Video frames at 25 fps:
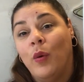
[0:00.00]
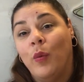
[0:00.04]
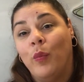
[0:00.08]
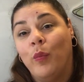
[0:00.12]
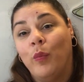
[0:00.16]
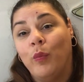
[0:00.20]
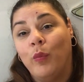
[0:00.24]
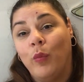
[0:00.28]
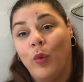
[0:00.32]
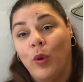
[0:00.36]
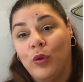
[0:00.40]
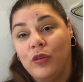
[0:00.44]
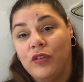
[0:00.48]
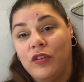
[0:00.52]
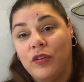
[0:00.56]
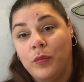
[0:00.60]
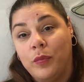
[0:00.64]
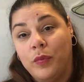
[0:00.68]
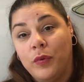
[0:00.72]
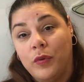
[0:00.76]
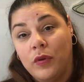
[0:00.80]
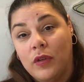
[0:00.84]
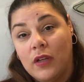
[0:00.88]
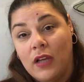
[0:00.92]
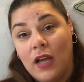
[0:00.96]

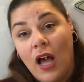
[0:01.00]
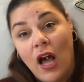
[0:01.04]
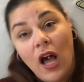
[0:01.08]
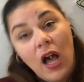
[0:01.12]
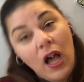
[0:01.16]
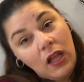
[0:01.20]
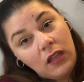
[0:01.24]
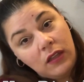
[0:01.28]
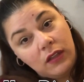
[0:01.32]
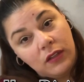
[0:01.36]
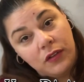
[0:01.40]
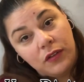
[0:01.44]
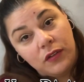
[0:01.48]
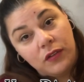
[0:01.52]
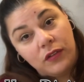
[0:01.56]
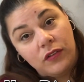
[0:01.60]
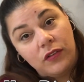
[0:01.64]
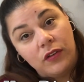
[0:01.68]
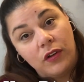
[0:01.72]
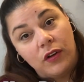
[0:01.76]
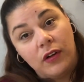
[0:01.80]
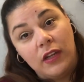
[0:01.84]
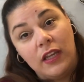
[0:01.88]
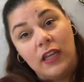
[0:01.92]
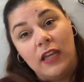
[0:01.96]
multiple
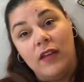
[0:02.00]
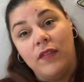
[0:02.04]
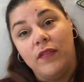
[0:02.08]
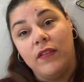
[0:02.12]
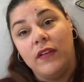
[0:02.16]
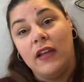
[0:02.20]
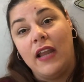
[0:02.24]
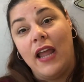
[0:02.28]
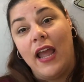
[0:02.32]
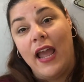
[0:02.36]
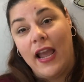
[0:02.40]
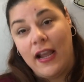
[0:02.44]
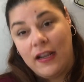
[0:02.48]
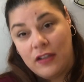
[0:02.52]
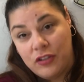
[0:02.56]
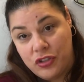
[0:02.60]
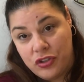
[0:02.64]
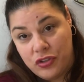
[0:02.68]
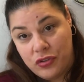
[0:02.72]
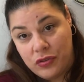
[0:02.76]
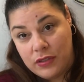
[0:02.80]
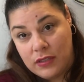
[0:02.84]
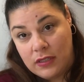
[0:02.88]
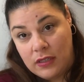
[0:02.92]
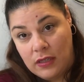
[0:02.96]
colors or even
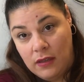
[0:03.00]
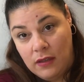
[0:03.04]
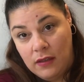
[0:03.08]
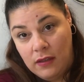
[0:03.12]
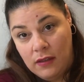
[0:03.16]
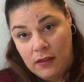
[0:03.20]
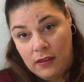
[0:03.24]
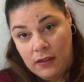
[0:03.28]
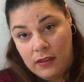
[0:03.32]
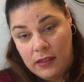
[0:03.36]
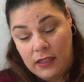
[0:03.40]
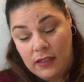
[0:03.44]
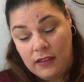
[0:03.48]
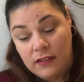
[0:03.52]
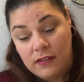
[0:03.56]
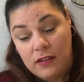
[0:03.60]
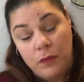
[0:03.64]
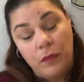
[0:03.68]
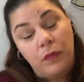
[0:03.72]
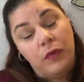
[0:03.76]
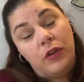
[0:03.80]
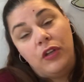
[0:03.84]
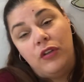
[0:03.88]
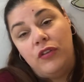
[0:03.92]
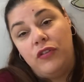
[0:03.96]
extra things
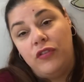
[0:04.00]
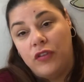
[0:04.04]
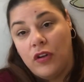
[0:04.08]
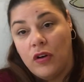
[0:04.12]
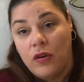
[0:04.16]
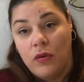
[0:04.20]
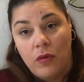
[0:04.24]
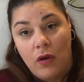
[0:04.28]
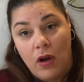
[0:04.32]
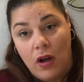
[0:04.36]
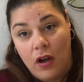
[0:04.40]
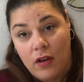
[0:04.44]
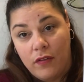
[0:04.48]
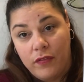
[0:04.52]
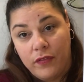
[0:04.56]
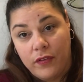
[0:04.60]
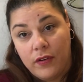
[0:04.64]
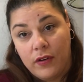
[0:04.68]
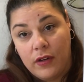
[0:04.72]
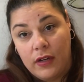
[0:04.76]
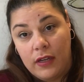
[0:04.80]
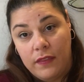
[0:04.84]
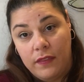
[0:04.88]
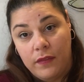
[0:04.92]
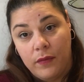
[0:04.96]
that we don't
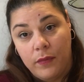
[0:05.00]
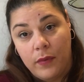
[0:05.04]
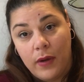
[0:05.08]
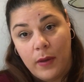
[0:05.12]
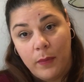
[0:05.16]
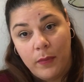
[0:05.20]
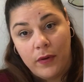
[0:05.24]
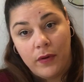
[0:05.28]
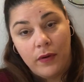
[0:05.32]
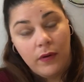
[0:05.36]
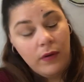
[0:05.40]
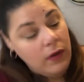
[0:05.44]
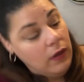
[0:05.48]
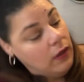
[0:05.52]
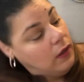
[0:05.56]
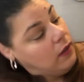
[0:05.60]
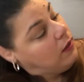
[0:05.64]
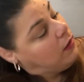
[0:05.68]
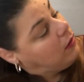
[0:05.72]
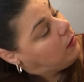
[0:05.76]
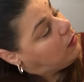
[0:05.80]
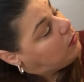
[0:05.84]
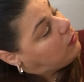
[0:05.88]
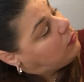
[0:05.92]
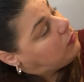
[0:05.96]
offer in the rubber.
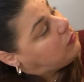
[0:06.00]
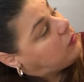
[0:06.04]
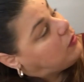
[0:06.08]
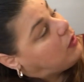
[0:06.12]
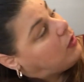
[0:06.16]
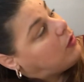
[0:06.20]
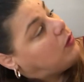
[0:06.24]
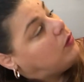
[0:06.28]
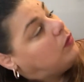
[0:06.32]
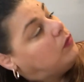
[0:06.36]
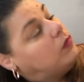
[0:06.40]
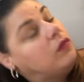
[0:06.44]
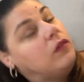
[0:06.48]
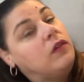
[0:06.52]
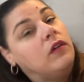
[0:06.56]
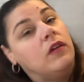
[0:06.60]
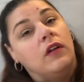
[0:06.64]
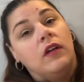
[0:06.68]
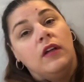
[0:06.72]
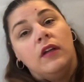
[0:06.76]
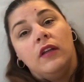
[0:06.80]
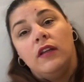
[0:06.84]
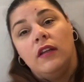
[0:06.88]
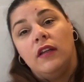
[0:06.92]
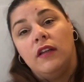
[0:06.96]
So
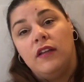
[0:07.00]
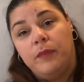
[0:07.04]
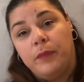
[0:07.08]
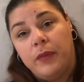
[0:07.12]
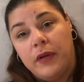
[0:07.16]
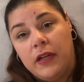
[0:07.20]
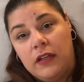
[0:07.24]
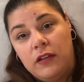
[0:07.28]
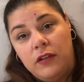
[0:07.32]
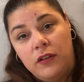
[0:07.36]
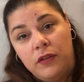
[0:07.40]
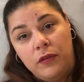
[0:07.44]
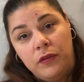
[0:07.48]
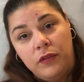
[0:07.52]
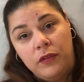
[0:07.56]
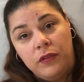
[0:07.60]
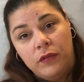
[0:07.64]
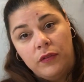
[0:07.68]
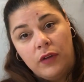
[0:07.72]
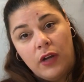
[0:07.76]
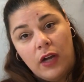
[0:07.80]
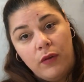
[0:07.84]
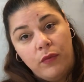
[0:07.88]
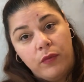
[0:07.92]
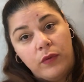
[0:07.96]
the brand new
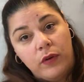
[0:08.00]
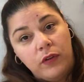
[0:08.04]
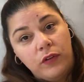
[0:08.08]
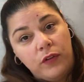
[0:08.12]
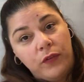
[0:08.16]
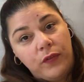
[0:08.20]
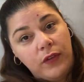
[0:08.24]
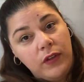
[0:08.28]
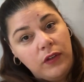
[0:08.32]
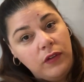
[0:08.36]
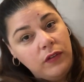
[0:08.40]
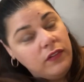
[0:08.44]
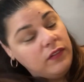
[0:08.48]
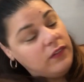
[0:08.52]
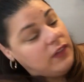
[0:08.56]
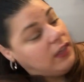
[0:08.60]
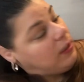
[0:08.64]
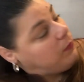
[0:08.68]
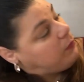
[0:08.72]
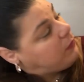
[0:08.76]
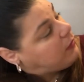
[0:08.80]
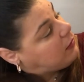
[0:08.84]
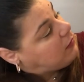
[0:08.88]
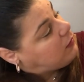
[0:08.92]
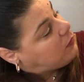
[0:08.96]
A Rose for You
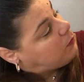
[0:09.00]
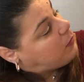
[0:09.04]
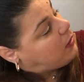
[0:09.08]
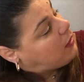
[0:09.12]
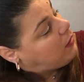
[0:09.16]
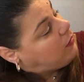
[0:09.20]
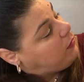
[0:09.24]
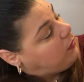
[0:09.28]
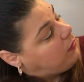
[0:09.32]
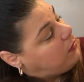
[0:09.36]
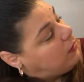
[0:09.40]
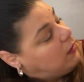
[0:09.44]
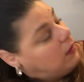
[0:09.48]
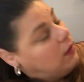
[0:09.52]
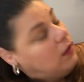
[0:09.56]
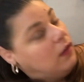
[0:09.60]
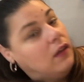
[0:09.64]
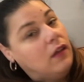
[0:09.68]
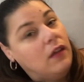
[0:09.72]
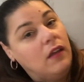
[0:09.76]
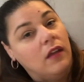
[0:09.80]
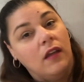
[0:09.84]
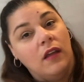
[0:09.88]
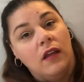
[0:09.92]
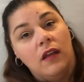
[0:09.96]
stamp this month,
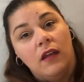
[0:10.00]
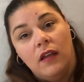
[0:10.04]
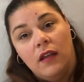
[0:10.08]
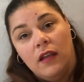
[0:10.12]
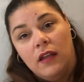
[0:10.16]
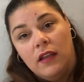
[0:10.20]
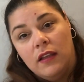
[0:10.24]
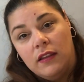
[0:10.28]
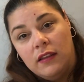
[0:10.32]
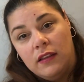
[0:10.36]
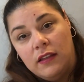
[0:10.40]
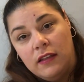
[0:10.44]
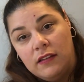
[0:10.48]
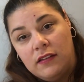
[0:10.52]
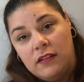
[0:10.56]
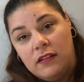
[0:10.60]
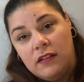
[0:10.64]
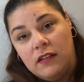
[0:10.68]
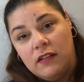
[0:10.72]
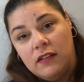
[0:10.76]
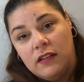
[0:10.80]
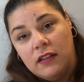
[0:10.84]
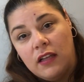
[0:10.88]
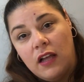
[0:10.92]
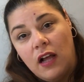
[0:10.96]
this
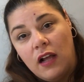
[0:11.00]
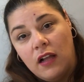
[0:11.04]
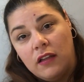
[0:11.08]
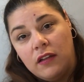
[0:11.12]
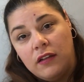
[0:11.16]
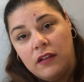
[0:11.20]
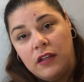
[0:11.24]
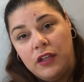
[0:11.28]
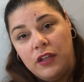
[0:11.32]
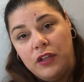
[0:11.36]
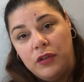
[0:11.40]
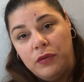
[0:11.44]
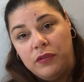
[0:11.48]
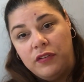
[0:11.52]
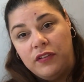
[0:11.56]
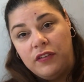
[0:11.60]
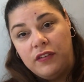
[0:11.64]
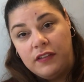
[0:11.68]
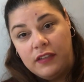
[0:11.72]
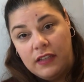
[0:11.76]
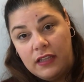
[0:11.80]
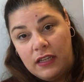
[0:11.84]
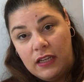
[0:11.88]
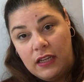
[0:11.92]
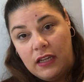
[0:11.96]
is the color that you
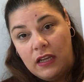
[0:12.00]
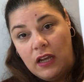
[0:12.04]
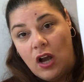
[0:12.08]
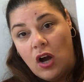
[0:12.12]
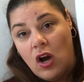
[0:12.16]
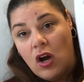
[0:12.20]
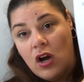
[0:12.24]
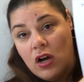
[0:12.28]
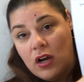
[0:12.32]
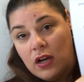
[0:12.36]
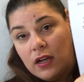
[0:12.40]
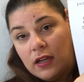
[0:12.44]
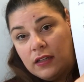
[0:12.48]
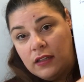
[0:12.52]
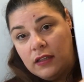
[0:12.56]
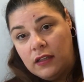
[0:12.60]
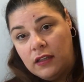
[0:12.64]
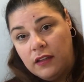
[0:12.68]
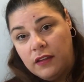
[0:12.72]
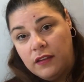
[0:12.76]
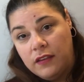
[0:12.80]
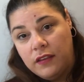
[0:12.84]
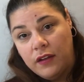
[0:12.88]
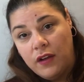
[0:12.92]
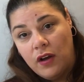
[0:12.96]
see on
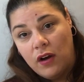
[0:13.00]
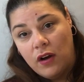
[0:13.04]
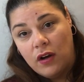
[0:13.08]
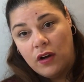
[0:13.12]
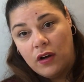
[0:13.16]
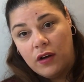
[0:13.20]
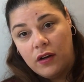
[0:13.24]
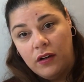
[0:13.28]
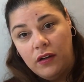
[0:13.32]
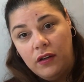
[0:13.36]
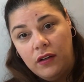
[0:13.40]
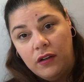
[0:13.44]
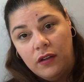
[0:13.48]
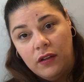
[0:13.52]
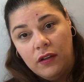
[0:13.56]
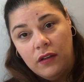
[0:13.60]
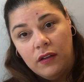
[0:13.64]
the card.